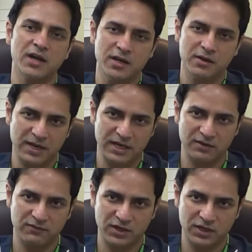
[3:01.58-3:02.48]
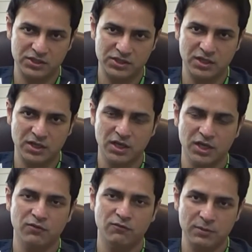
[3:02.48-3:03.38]
under magnification,
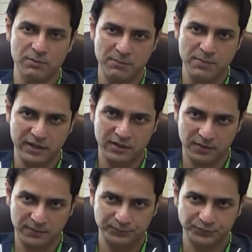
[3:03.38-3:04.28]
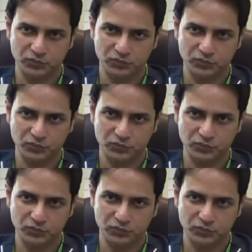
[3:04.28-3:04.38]
will be better.